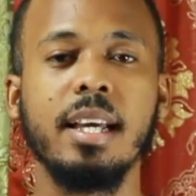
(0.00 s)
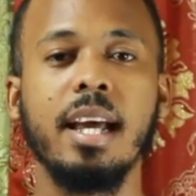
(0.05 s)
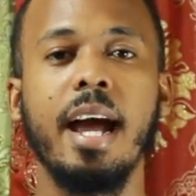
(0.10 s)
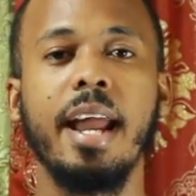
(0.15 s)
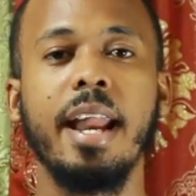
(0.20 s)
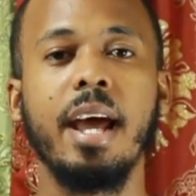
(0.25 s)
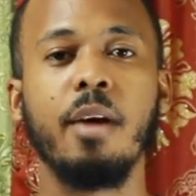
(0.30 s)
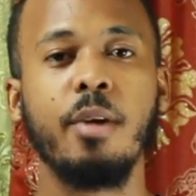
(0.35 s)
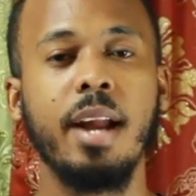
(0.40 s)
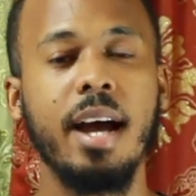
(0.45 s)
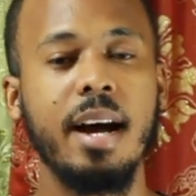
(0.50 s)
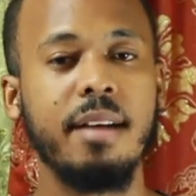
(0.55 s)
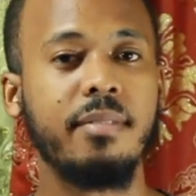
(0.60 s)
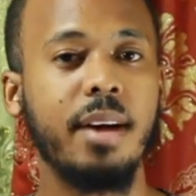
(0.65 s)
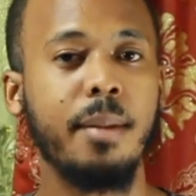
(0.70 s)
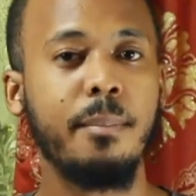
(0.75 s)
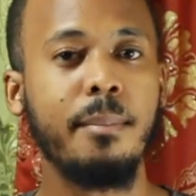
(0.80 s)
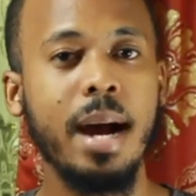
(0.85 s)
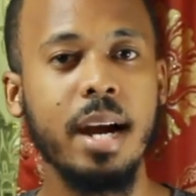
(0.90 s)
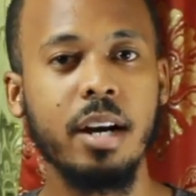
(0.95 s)
and I would have
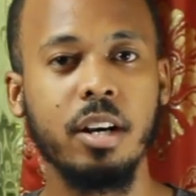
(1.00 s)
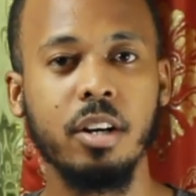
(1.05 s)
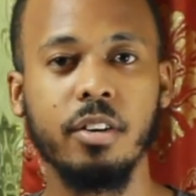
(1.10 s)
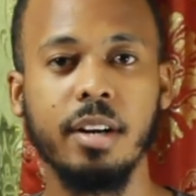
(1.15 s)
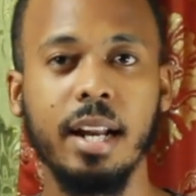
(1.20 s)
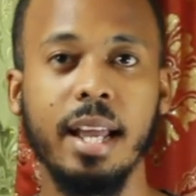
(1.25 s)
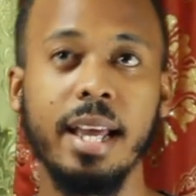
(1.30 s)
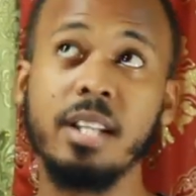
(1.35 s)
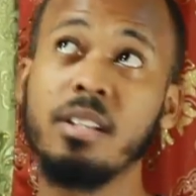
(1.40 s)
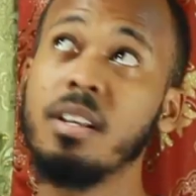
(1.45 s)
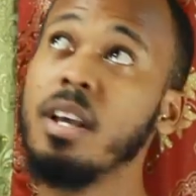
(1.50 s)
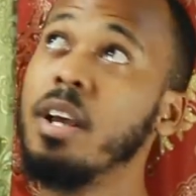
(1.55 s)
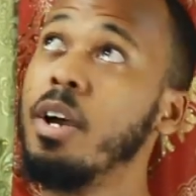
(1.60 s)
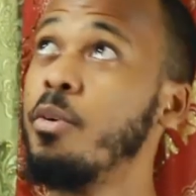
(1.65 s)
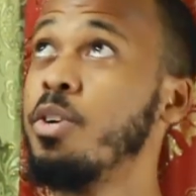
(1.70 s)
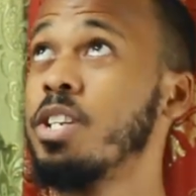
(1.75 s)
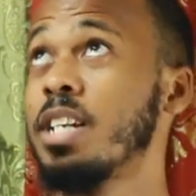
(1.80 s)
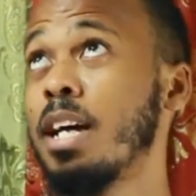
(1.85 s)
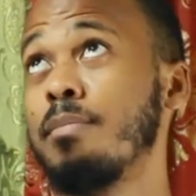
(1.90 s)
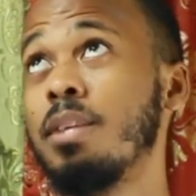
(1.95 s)
a background light,
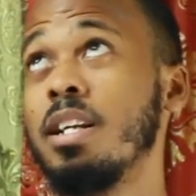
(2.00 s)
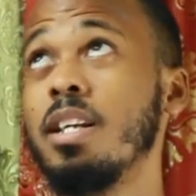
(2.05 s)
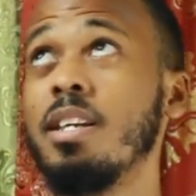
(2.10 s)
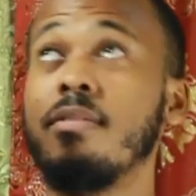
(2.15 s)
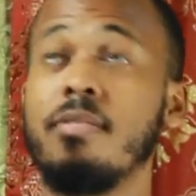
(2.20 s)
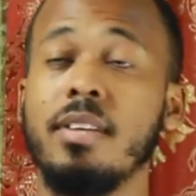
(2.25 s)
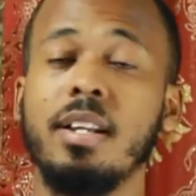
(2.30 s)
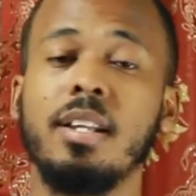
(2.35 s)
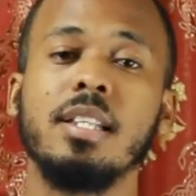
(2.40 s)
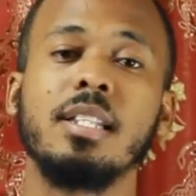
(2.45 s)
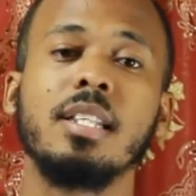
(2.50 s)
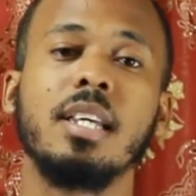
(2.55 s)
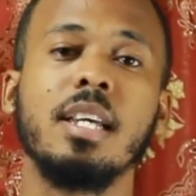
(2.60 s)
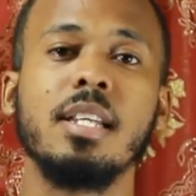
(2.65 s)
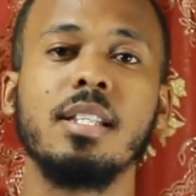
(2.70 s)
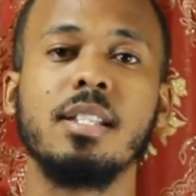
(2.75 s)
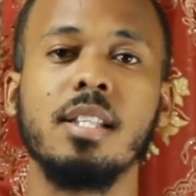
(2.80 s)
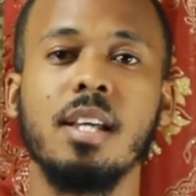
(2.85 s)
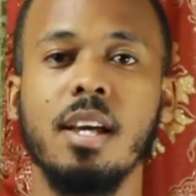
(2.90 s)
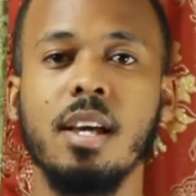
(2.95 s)
which I believe in this
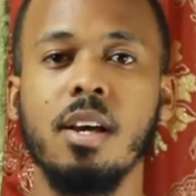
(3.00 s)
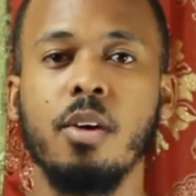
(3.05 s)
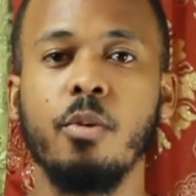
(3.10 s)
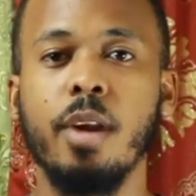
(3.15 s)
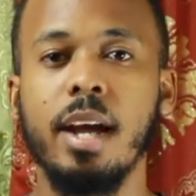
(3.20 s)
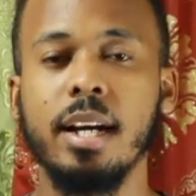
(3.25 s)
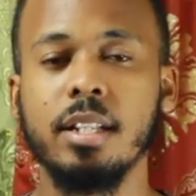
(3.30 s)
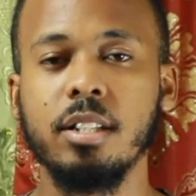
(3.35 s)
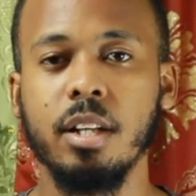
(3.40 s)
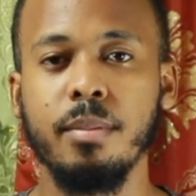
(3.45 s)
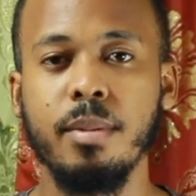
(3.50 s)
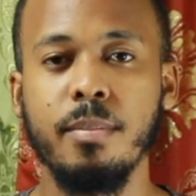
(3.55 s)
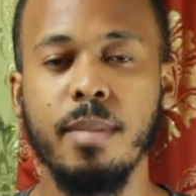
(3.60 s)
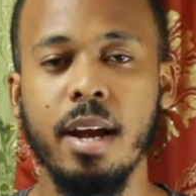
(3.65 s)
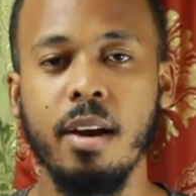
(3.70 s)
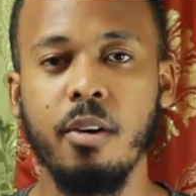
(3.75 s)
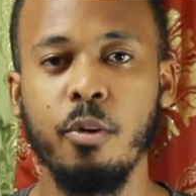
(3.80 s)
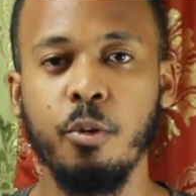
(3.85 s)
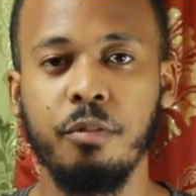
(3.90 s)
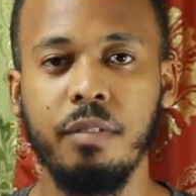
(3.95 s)
case would actually be
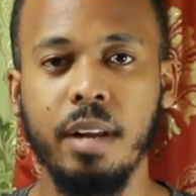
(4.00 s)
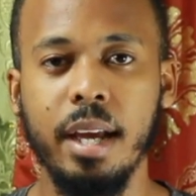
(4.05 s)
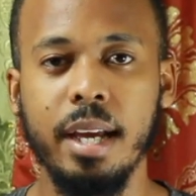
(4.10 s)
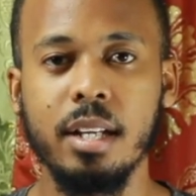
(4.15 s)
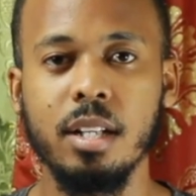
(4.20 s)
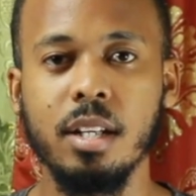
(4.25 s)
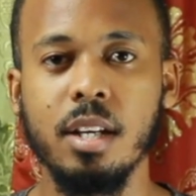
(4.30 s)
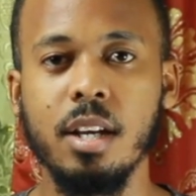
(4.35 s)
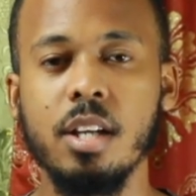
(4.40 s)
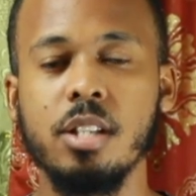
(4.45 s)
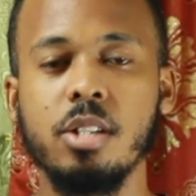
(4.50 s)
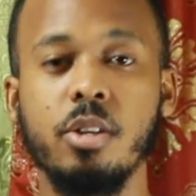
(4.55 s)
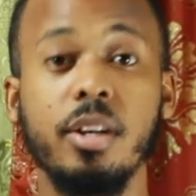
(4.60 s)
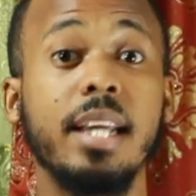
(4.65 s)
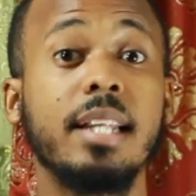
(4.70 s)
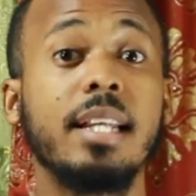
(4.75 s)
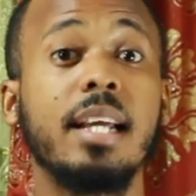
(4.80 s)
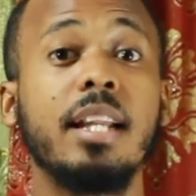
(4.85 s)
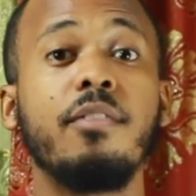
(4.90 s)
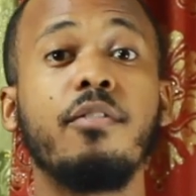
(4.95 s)
my roof light. So you
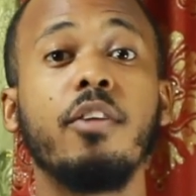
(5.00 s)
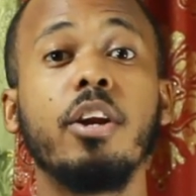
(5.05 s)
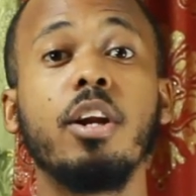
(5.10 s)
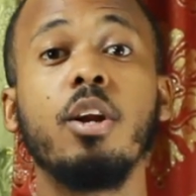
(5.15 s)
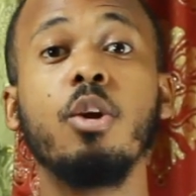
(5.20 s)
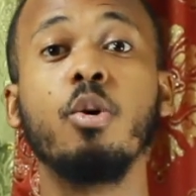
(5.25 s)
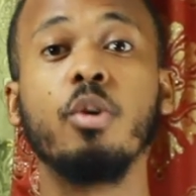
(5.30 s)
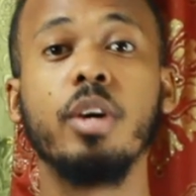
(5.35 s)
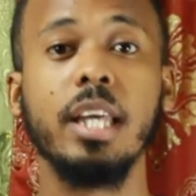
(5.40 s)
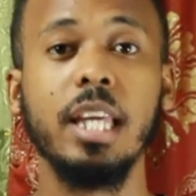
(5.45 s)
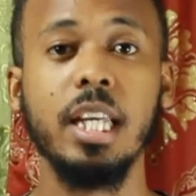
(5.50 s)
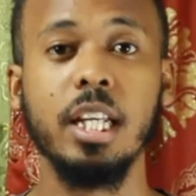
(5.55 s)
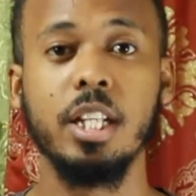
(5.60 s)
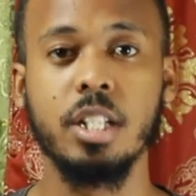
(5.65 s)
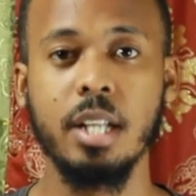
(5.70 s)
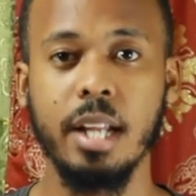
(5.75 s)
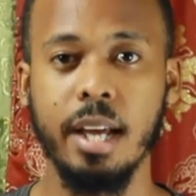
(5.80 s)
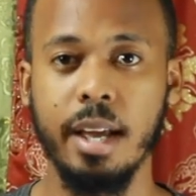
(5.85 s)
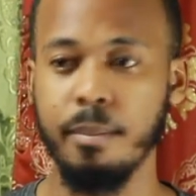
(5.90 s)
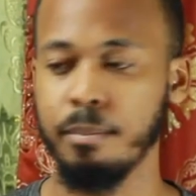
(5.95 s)
get a different look
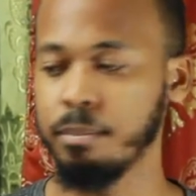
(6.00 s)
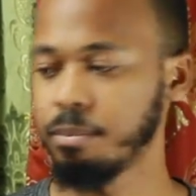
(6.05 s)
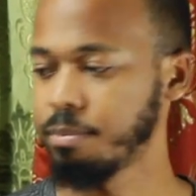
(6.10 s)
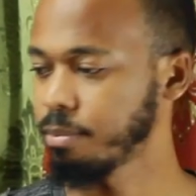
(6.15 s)
each time.